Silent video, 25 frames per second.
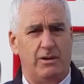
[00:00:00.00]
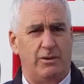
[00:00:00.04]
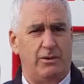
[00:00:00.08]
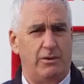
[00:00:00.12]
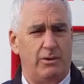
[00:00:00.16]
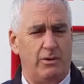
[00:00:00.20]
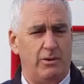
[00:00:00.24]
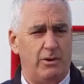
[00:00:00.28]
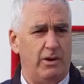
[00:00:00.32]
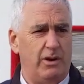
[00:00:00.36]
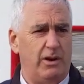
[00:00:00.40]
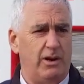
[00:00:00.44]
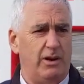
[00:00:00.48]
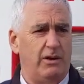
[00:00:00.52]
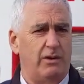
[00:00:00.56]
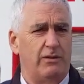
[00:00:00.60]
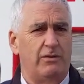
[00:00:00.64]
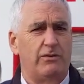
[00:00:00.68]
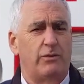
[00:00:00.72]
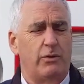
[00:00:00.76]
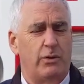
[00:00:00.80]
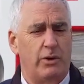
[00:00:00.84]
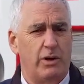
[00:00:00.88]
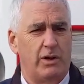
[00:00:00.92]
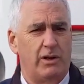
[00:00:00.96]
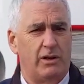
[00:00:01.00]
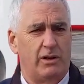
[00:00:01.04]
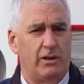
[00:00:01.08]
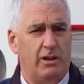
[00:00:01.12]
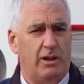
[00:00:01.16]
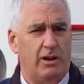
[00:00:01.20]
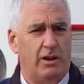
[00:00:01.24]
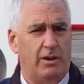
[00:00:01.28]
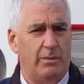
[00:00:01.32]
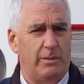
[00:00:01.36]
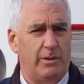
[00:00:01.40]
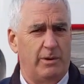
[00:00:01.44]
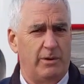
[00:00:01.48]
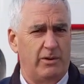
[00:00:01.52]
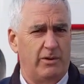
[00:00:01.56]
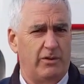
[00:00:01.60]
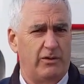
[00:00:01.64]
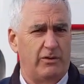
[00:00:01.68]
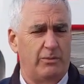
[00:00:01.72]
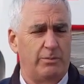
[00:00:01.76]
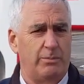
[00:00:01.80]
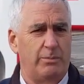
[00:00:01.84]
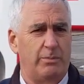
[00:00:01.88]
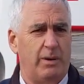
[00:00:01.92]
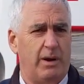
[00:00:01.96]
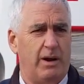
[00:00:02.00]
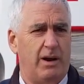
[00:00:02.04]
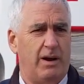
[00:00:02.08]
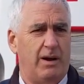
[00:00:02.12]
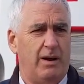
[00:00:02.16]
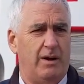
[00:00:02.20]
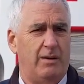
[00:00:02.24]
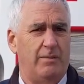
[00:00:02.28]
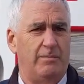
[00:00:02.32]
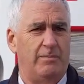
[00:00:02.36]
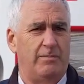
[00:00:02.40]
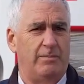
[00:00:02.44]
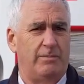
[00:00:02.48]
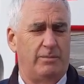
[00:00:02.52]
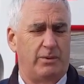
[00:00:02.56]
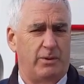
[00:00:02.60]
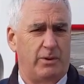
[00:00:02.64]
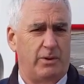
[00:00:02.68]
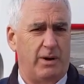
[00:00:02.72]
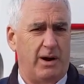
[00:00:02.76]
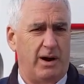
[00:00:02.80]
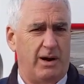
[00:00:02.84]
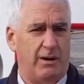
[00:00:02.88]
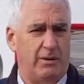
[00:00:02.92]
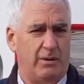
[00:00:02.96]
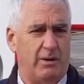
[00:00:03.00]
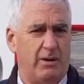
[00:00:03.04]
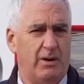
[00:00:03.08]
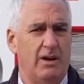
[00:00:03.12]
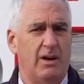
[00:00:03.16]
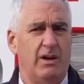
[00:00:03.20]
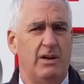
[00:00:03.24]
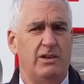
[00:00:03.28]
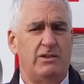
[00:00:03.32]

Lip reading: 30 or 40 kilometers per hour.